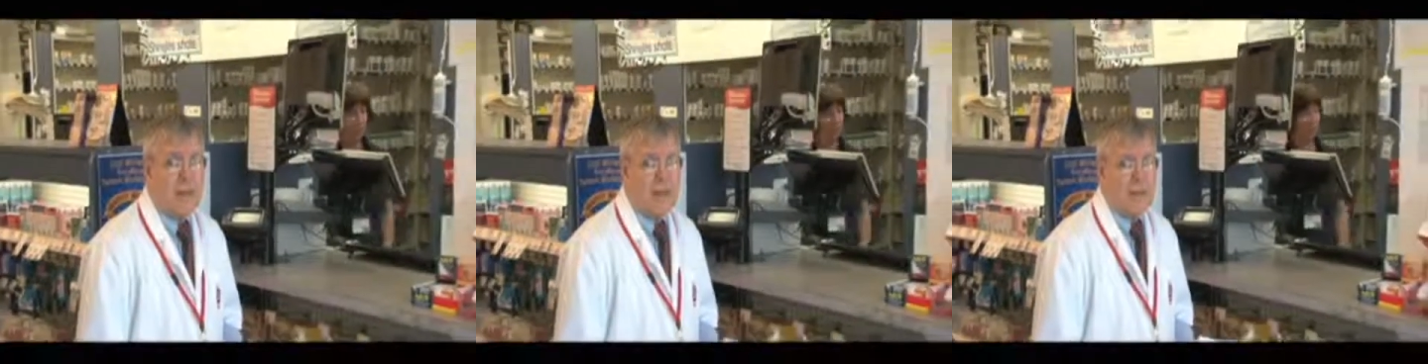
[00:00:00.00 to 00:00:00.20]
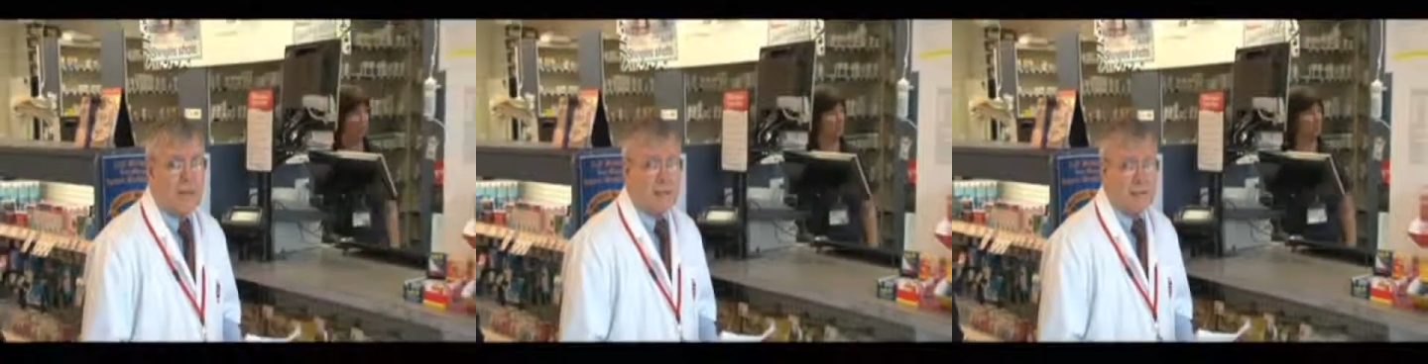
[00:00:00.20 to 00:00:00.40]

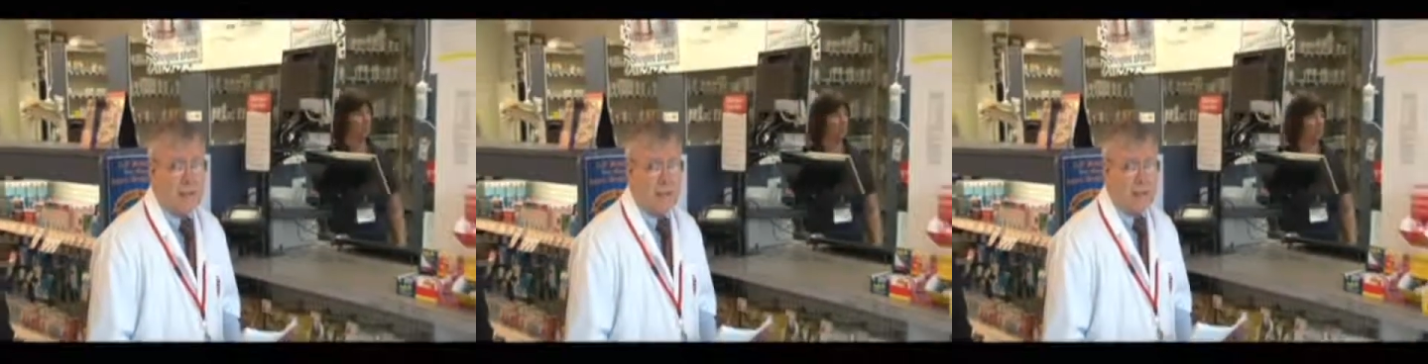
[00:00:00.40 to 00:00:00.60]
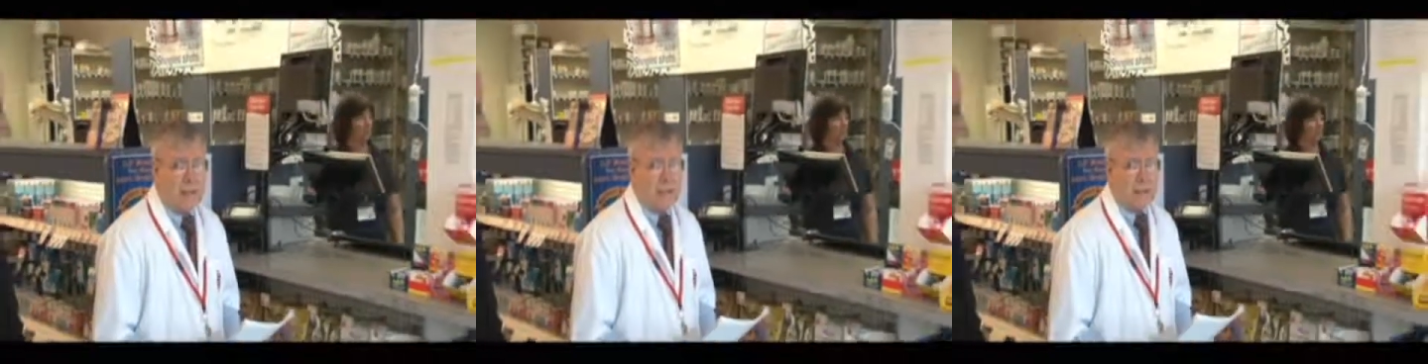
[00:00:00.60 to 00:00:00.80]
as
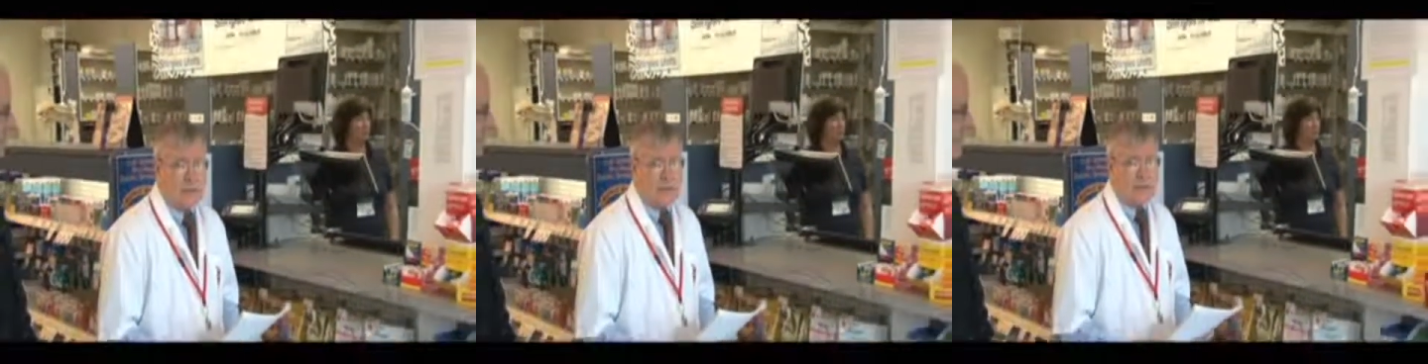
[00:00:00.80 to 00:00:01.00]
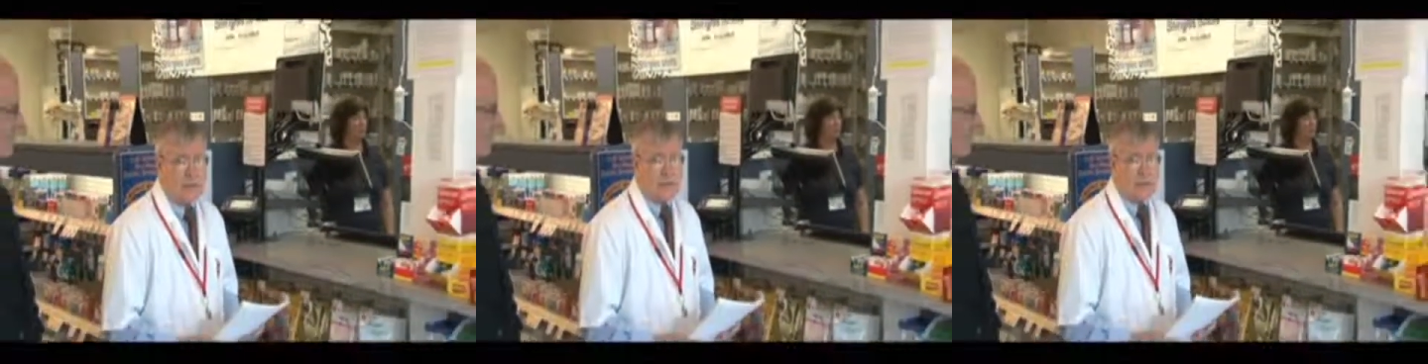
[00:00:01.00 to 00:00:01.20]

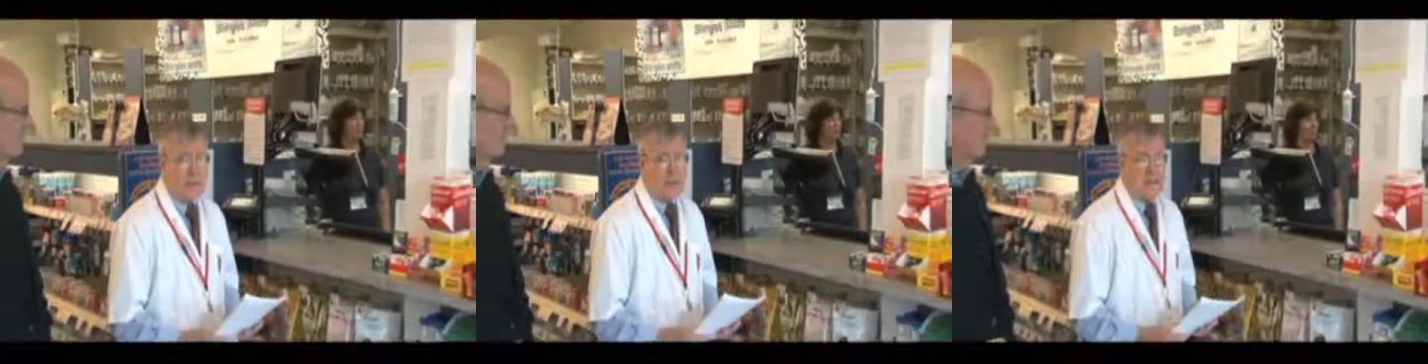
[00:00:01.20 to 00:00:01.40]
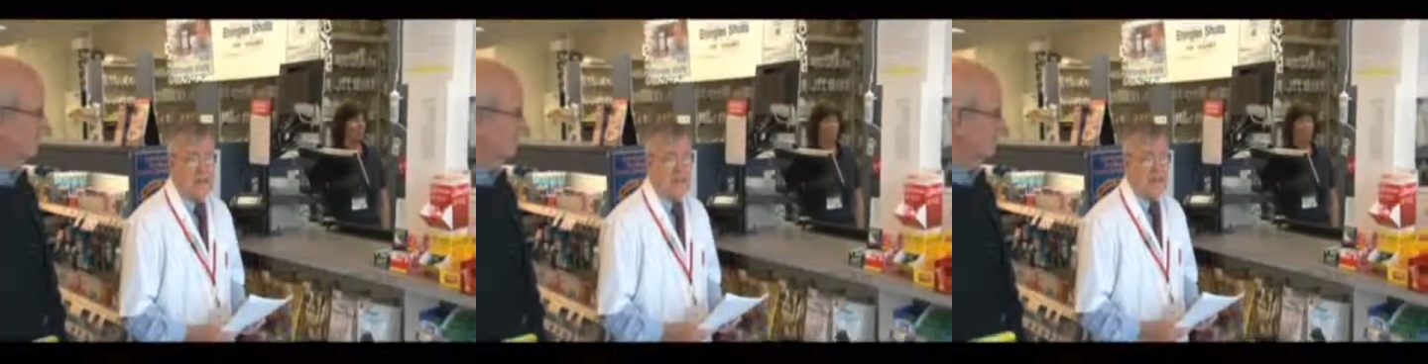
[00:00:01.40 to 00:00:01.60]
technicians
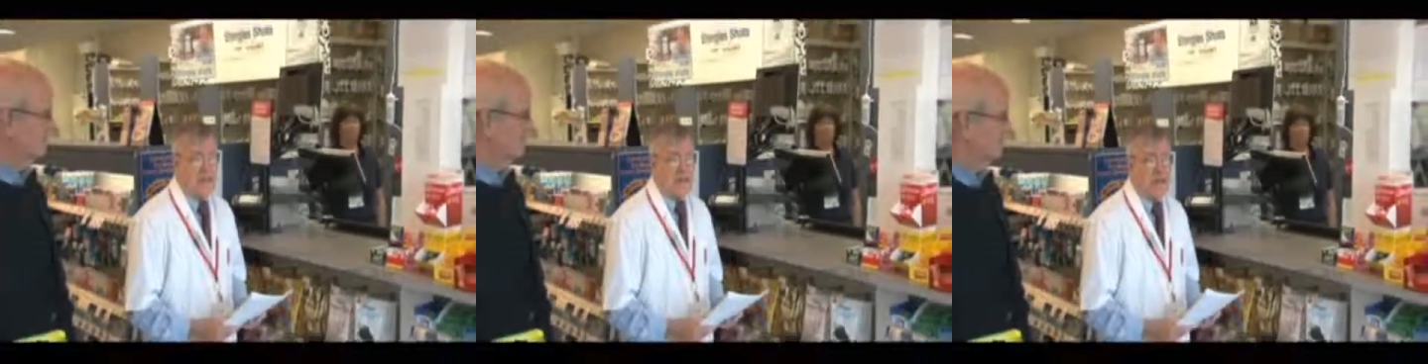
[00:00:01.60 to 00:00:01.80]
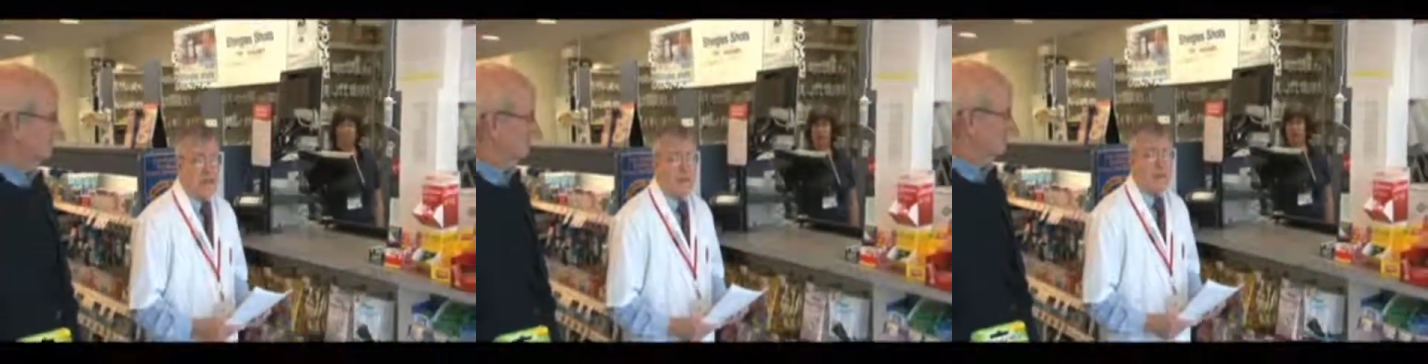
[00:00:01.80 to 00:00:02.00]
and
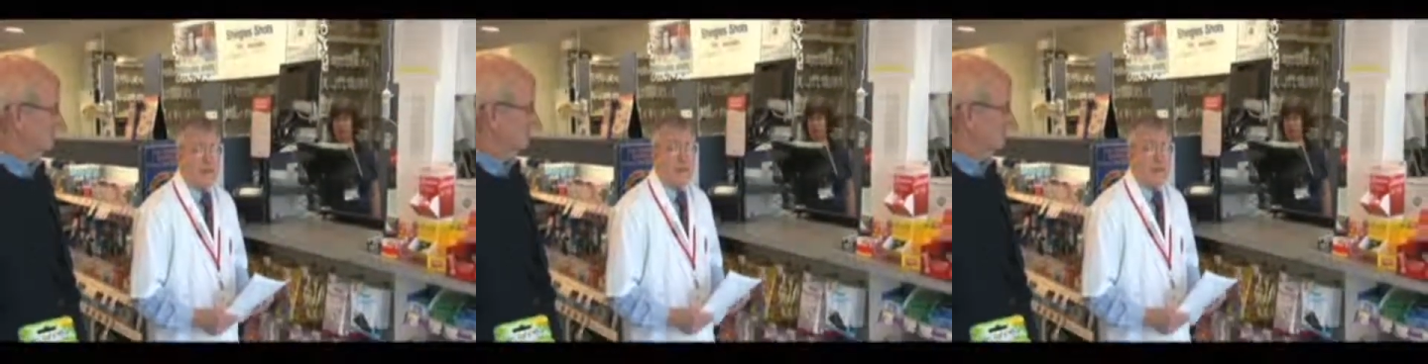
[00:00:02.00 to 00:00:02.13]
have done